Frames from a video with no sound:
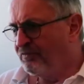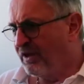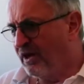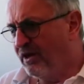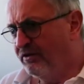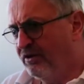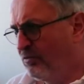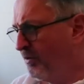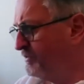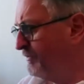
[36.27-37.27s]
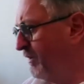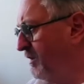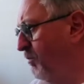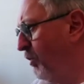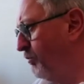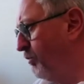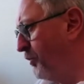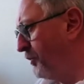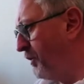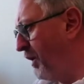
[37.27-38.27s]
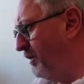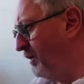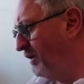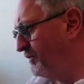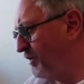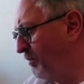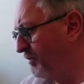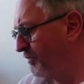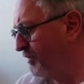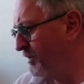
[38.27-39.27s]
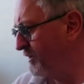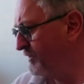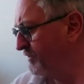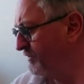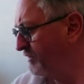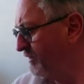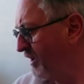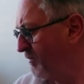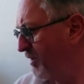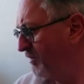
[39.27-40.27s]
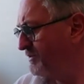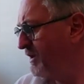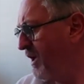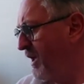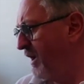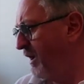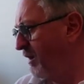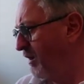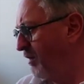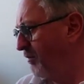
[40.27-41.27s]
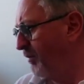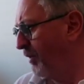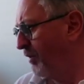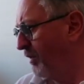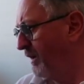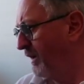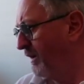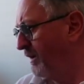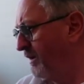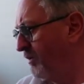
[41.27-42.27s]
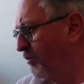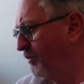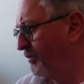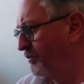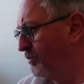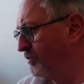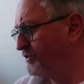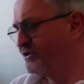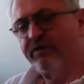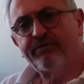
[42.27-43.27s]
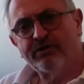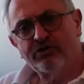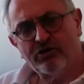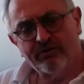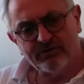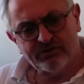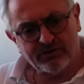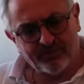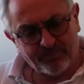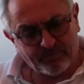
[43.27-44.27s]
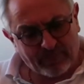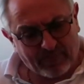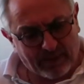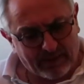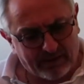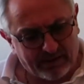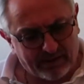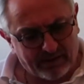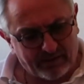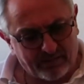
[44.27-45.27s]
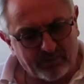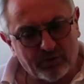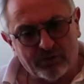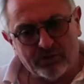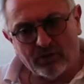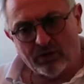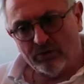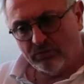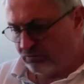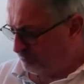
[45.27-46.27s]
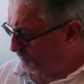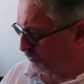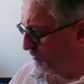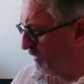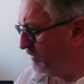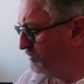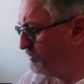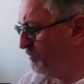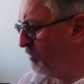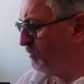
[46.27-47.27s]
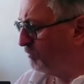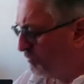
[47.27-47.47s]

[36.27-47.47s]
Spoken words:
And the other one is a fairly modern book, last couple of 3 years I think it came out, by an author called Stephanie Chivers, who I will talk about in just a moment. But we'll